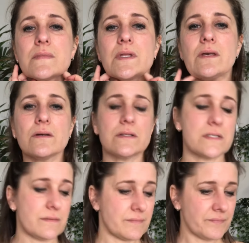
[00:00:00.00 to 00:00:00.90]

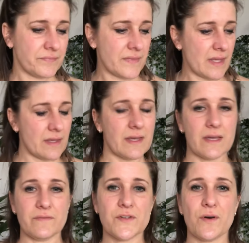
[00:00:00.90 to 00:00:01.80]
Good.
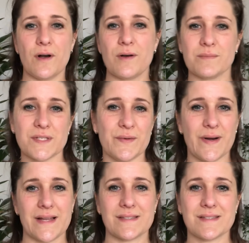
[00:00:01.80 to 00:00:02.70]
Give your arms a
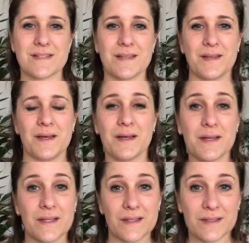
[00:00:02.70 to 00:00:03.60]
rest.
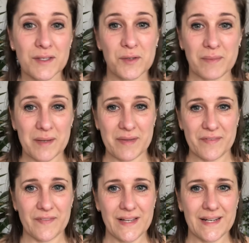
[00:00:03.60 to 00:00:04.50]
You might be
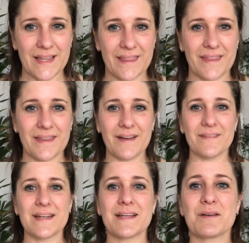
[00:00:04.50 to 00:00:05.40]
feeling that they're
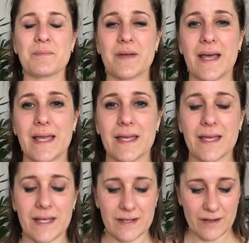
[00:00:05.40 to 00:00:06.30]
a little bit
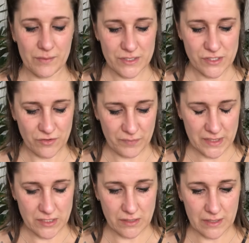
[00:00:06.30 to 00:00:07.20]
achy now because you've
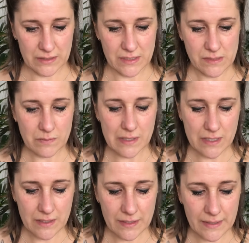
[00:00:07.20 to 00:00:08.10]
been doing this
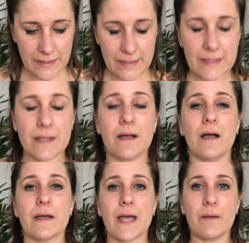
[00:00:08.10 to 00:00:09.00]
work.
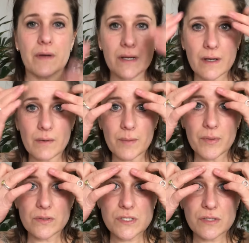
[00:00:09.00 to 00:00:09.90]
Okay, we're going to go up
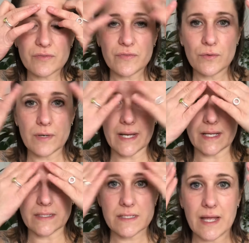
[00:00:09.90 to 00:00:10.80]
onto the forehead.